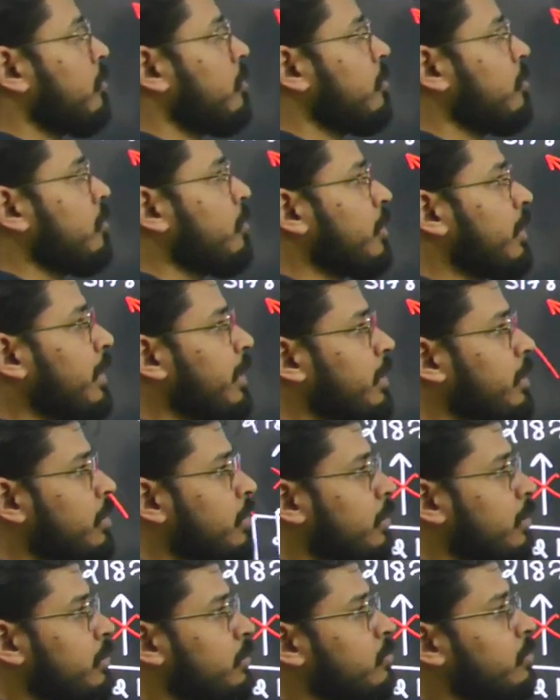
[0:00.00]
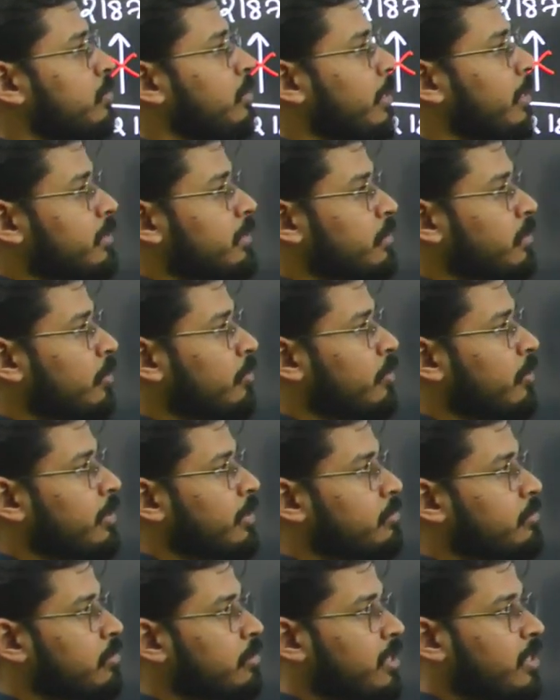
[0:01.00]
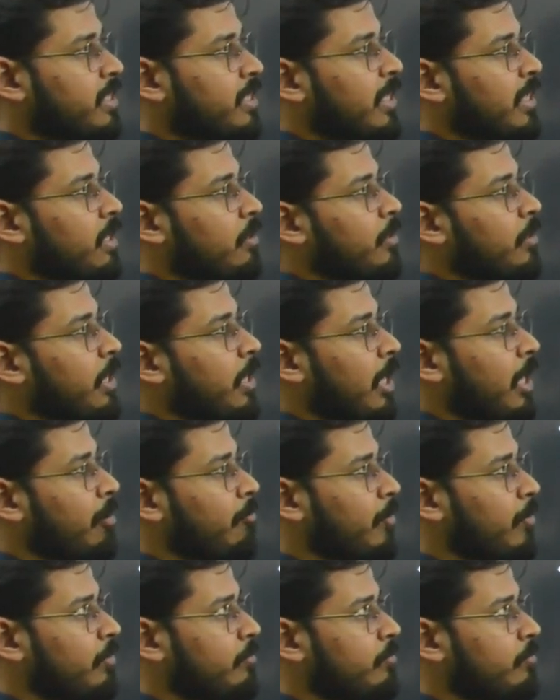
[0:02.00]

Okay, so that is how your insert at tail will happen.